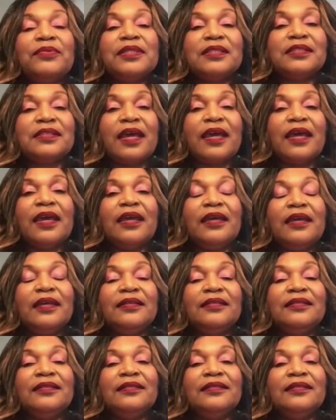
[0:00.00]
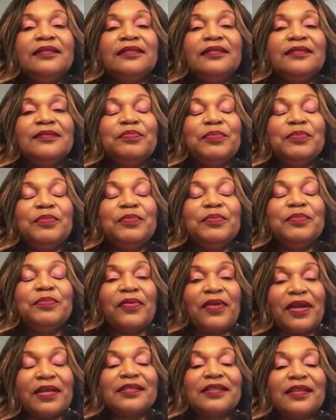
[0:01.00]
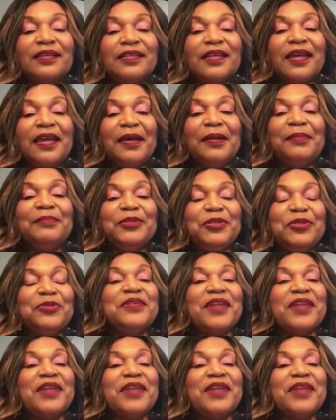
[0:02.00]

say, get a breast exam. Do